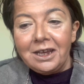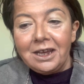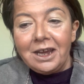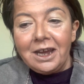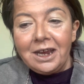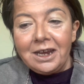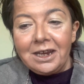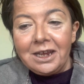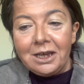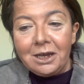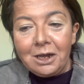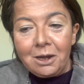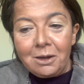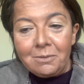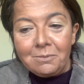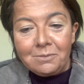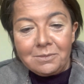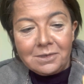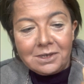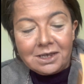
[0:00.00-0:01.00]
And it
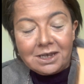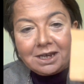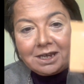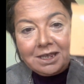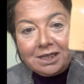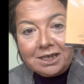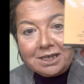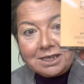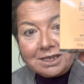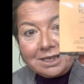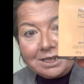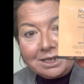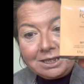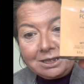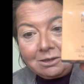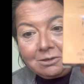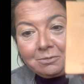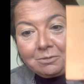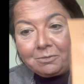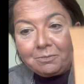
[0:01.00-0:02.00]
comes in this
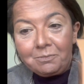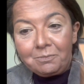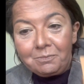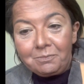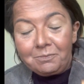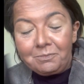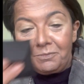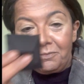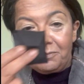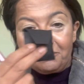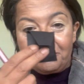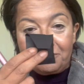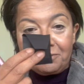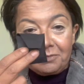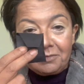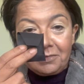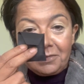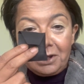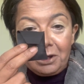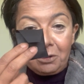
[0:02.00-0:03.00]
little
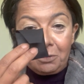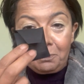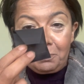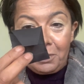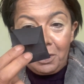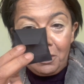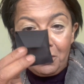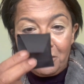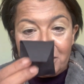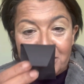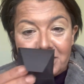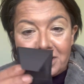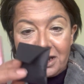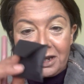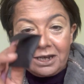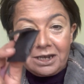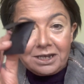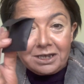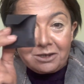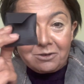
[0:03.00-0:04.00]
box
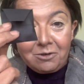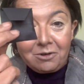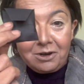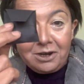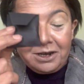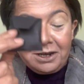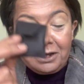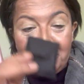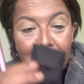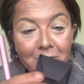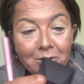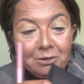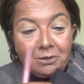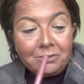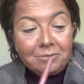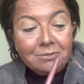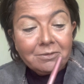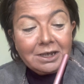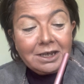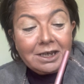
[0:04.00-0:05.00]
and it's got
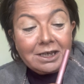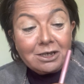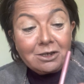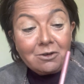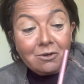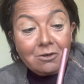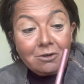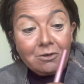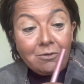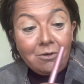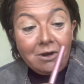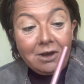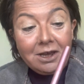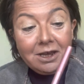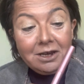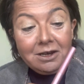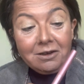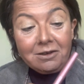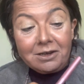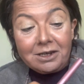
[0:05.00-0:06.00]
quite
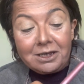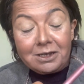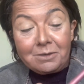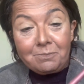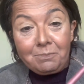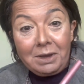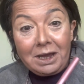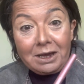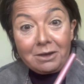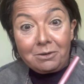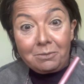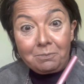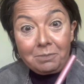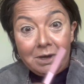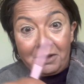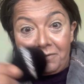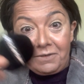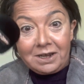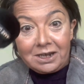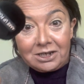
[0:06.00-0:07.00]
a nice powder
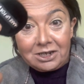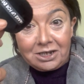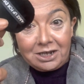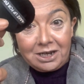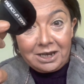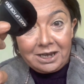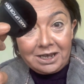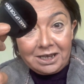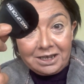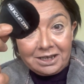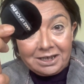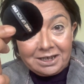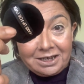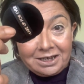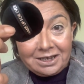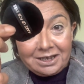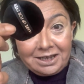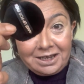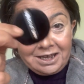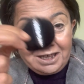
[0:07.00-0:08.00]
puff actually
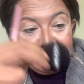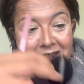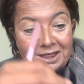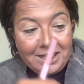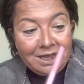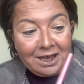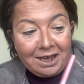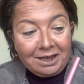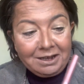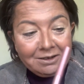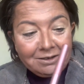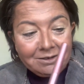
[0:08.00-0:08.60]
in there,